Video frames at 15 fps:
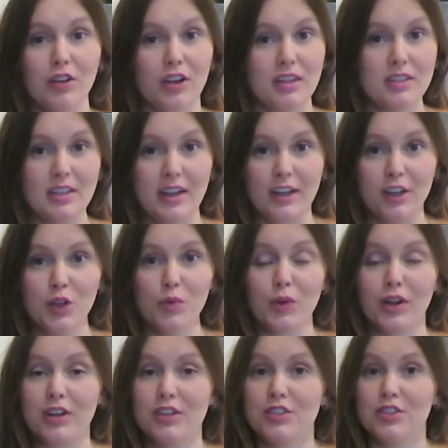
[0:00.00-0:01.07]
container we're
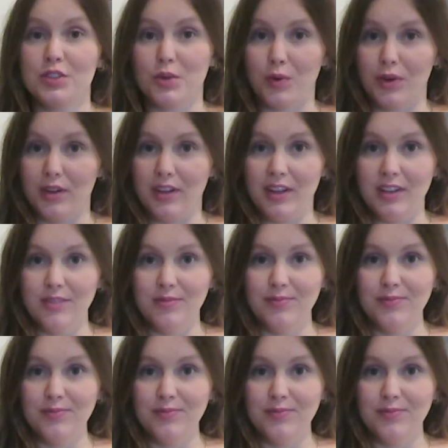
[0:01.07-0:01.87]
going to store it in.